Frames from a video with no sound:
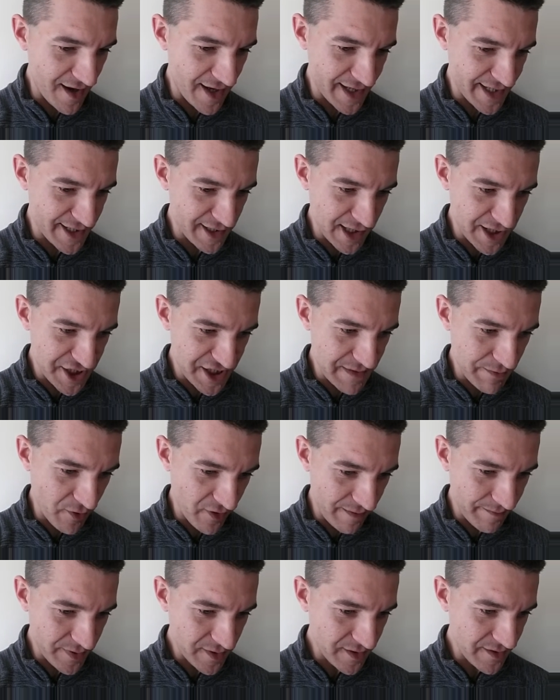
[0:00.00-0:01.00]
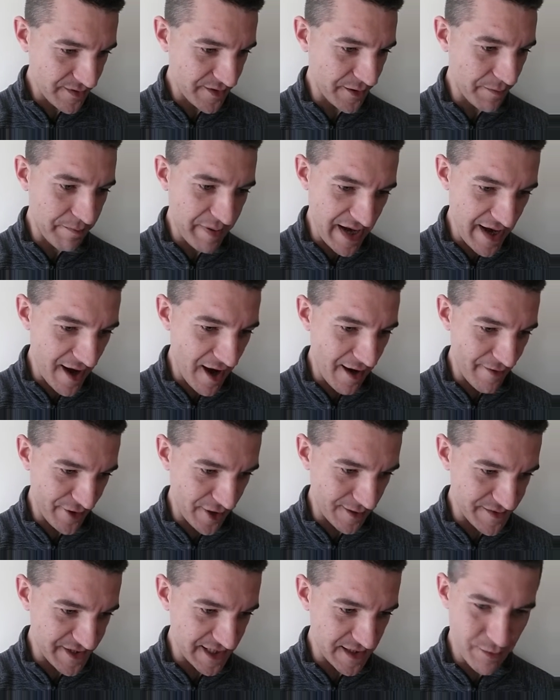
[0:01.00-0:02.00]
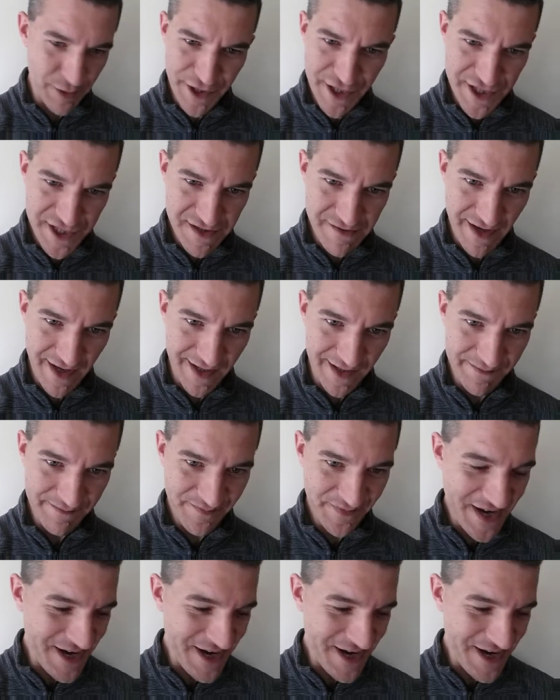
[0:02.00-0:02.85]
Ideology is more important than PR and optics. What are you doing?